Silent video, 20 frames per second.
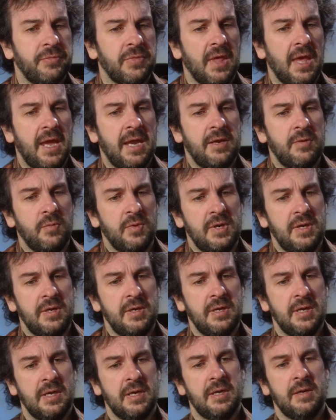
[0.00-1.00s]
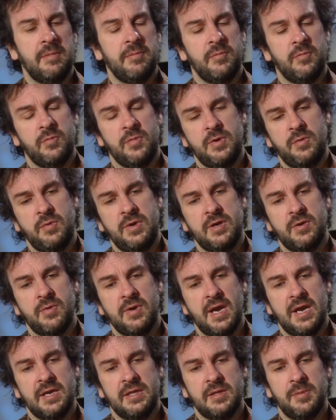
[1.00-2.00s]
and we
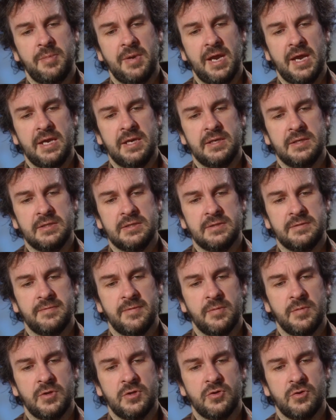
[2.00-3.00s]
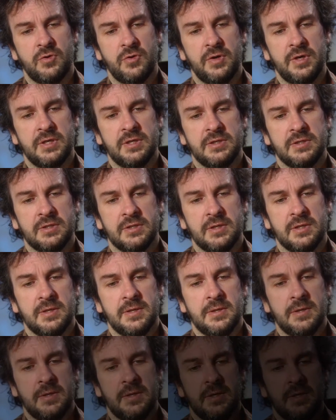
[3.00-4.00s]
recreated the planes from the drawings.
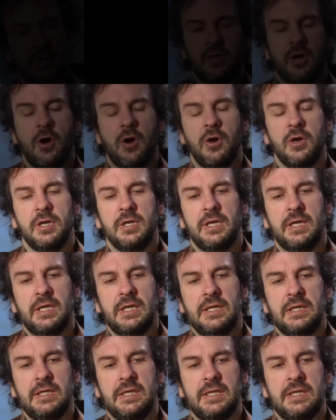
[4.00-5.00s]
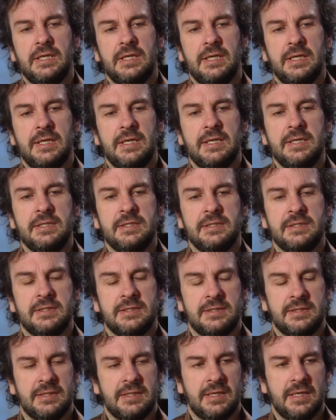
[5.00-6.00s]
Kong
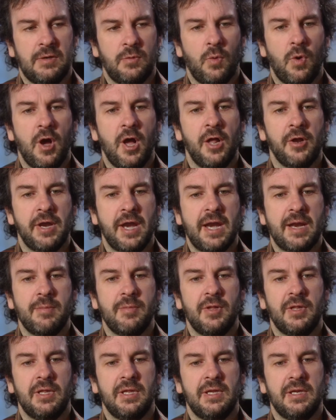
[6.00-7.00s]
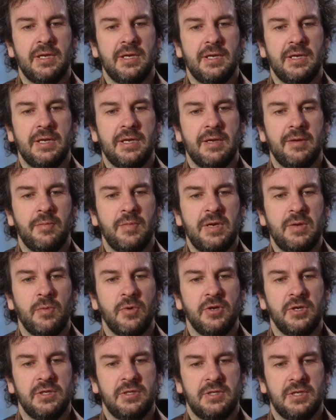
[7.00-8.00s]
is a wild animal. We
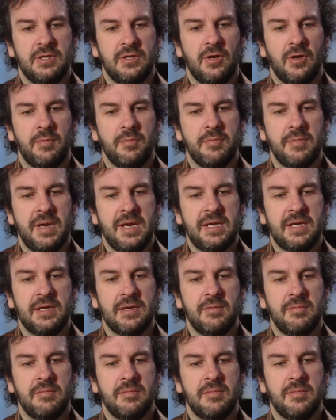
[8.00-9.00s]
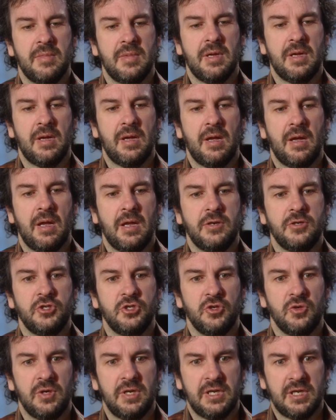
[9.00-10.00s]
wanted to not make him
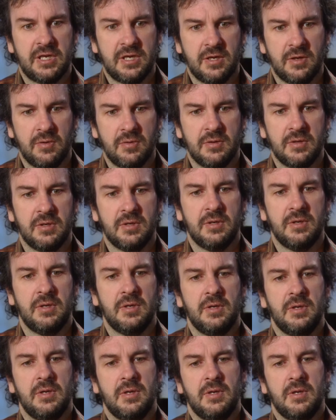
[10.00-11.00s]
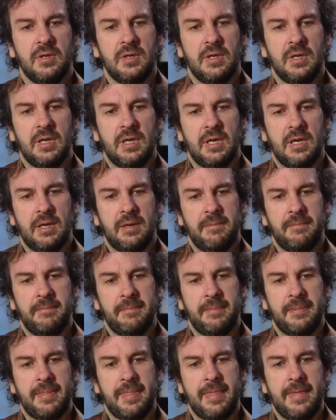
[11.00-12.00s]
unduly cute, you
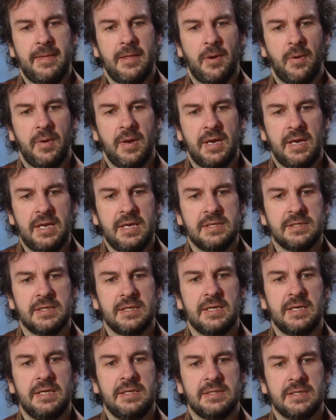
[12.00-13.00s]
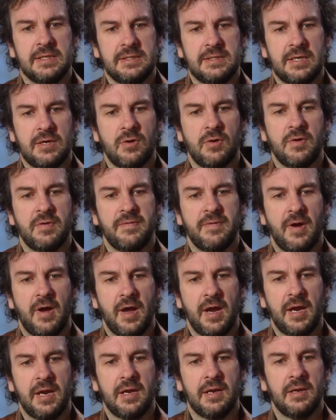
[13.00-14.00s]
know, and he's a
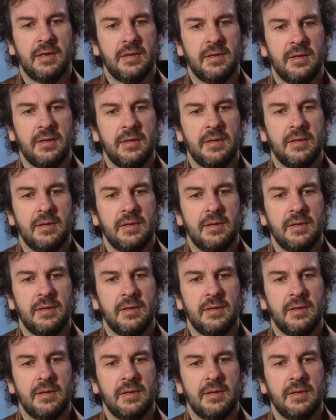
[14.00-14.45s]
terrifying,